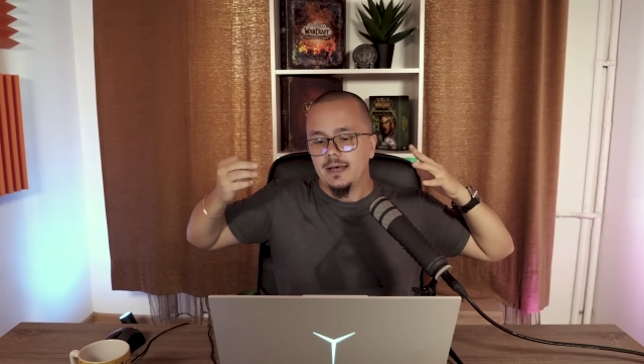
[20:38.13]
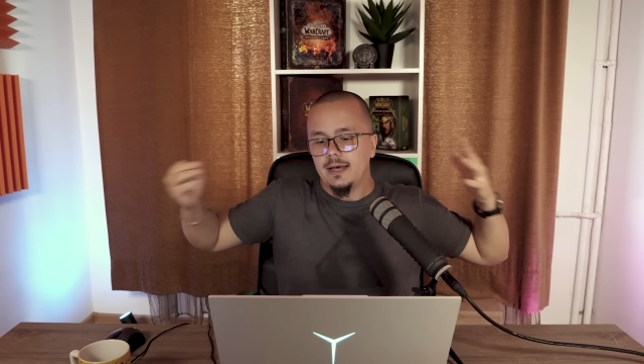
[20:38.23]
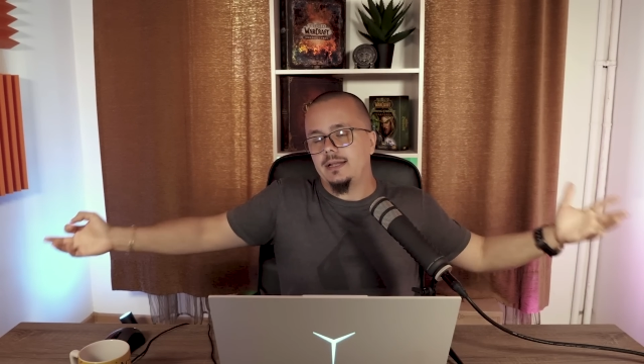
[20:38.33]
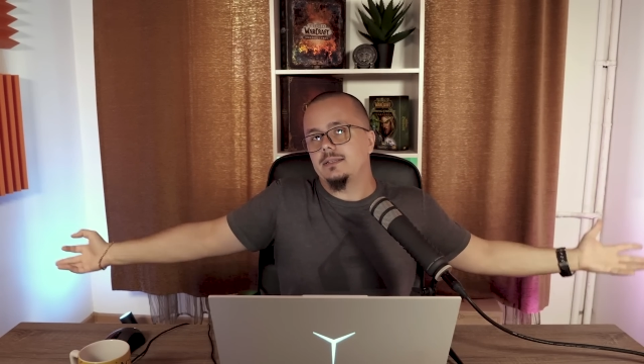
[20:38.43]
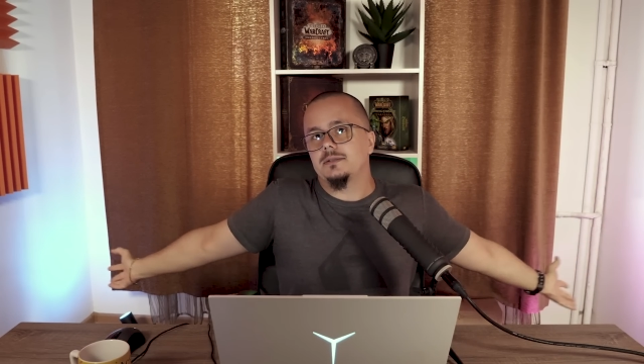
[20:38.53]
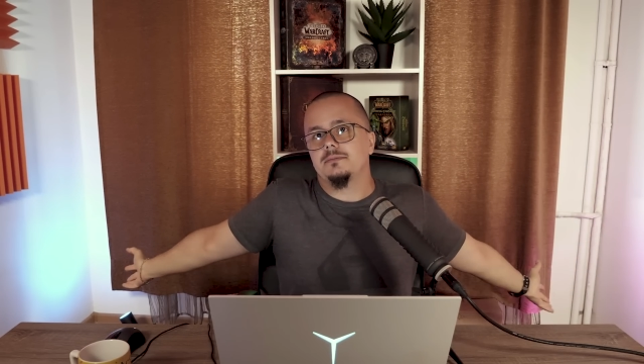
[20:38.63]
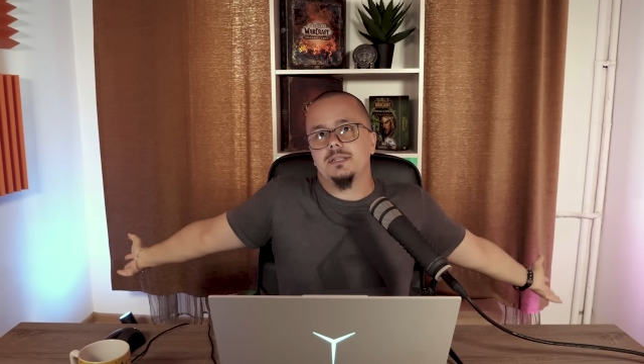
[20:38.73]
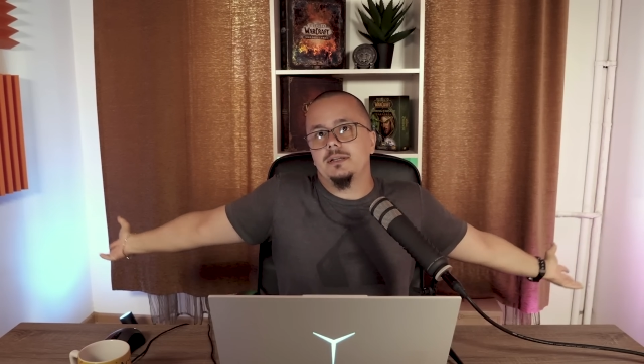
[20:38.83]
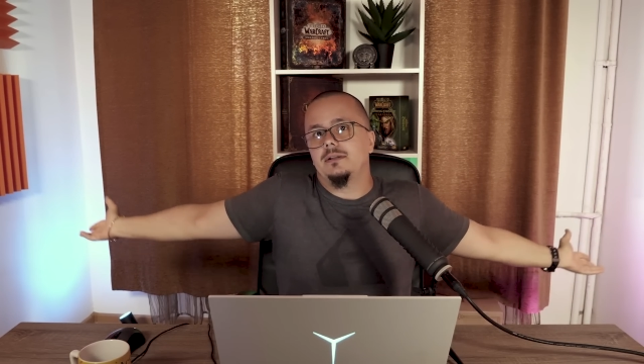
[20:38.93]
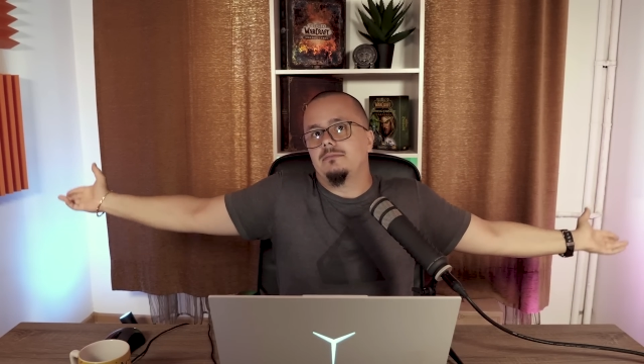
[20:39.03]
and
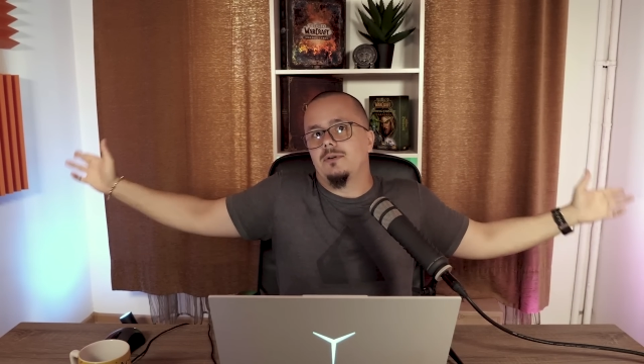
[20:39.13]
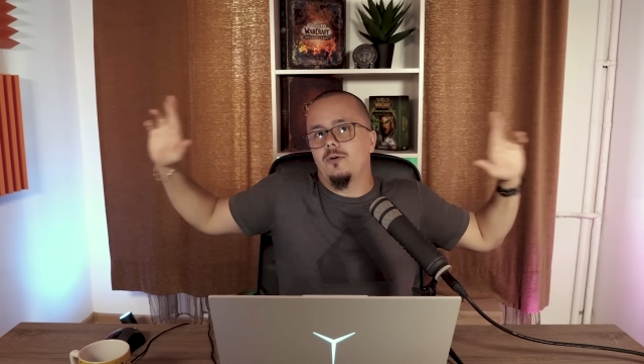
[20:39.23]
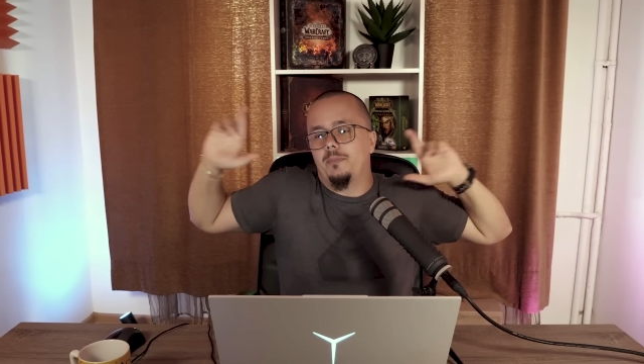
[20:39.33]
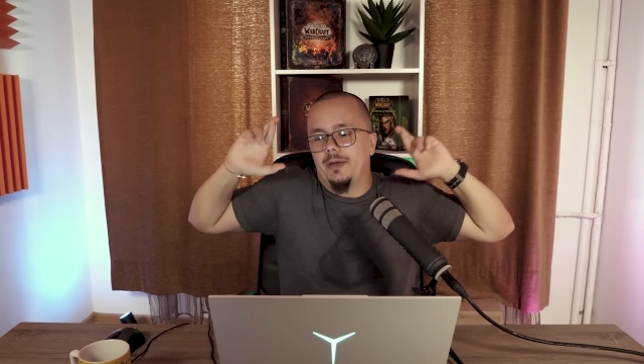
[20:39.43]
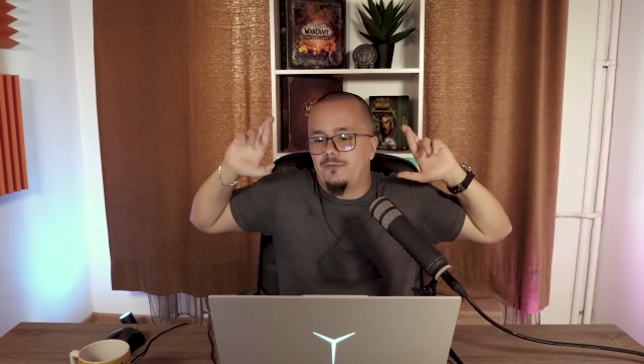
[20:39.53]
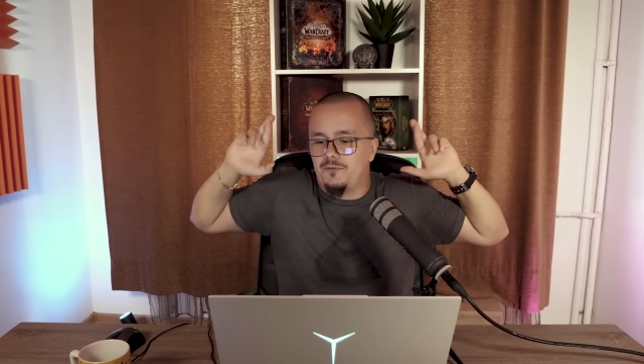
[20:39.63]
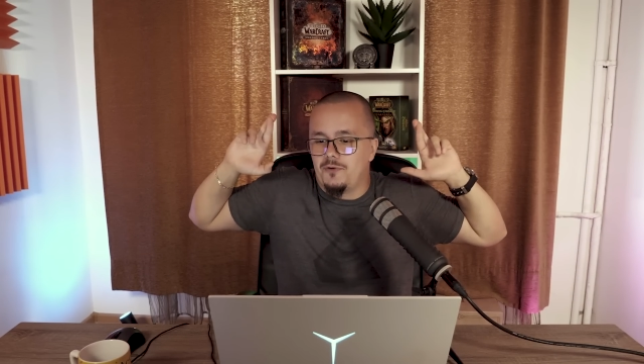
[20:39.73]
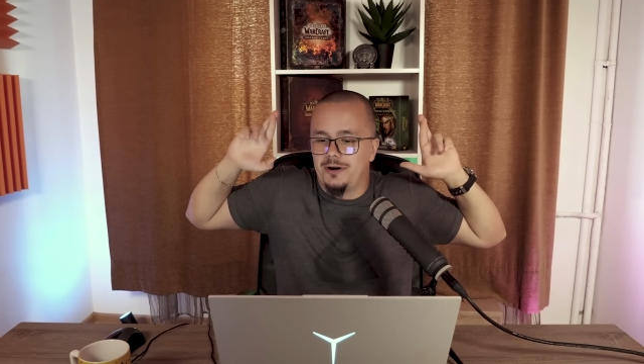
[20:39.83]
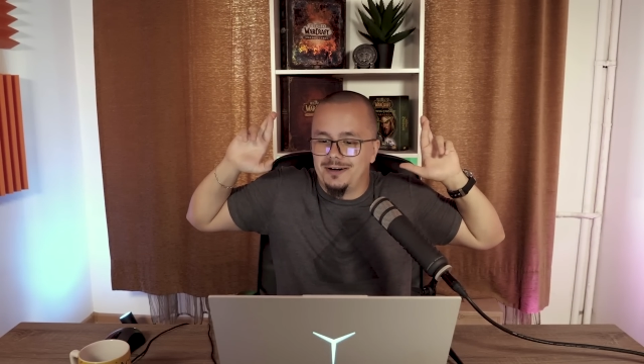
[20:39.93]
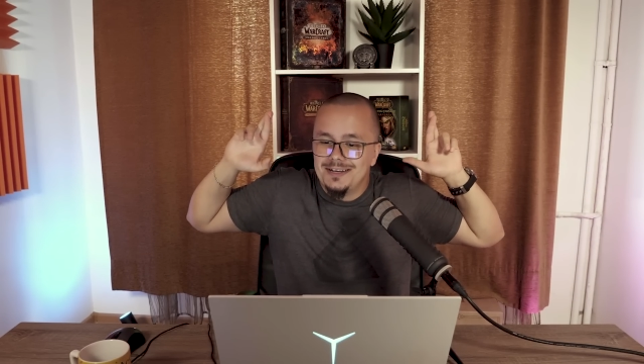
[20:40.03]
still hoping for